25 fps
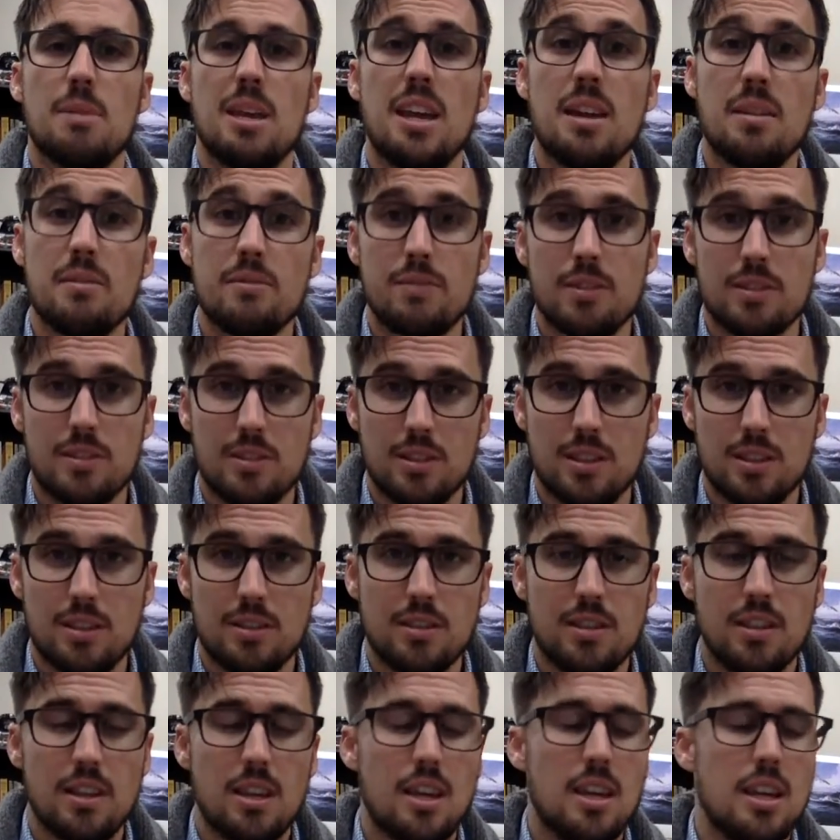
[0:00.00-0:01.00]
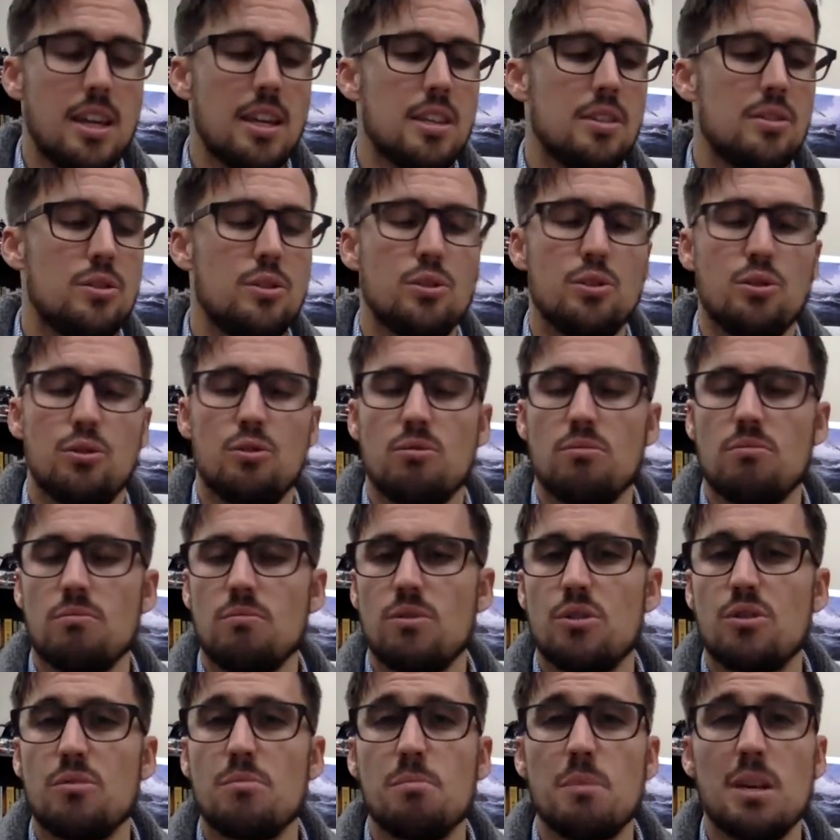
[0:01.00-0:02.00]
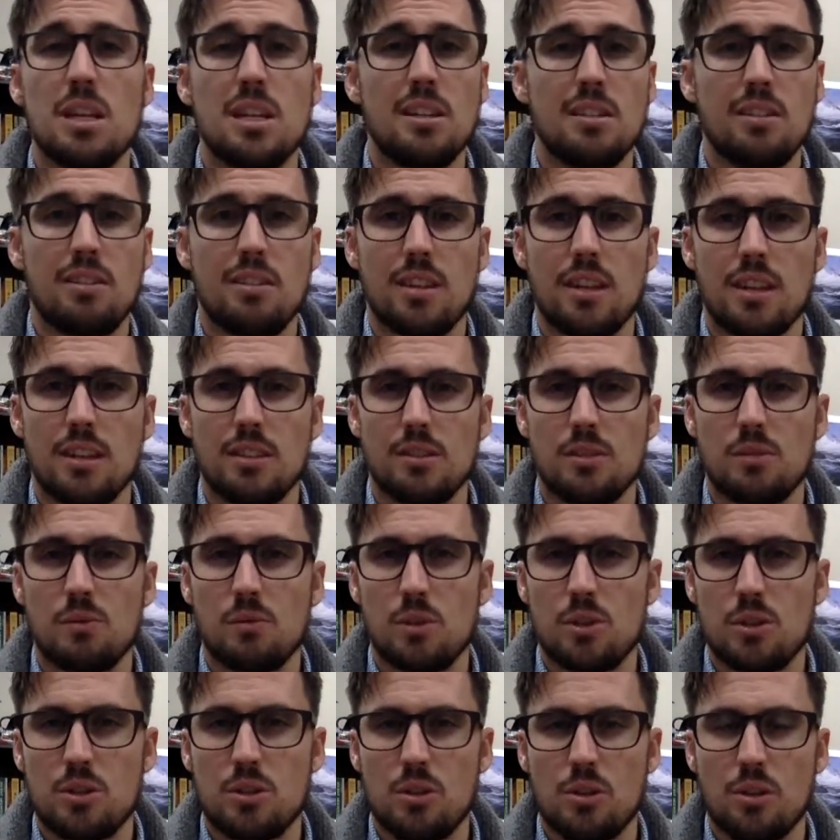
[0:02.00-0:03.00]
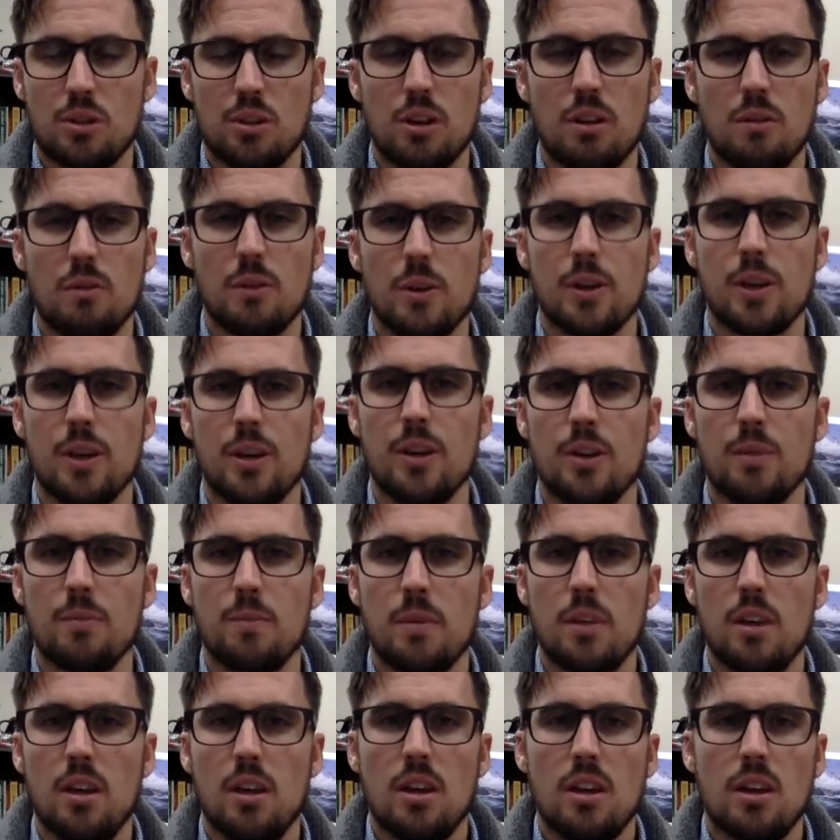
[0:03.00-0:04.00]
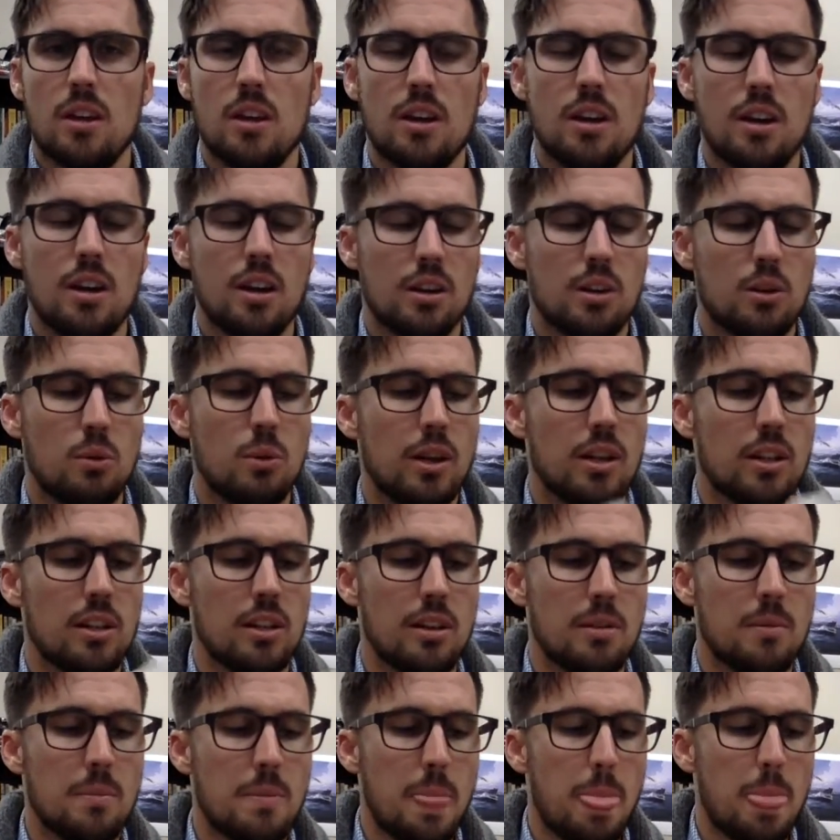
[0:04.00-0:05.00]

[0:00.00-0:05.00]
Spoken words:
emphasis to many things, of which I'll cover here quickly.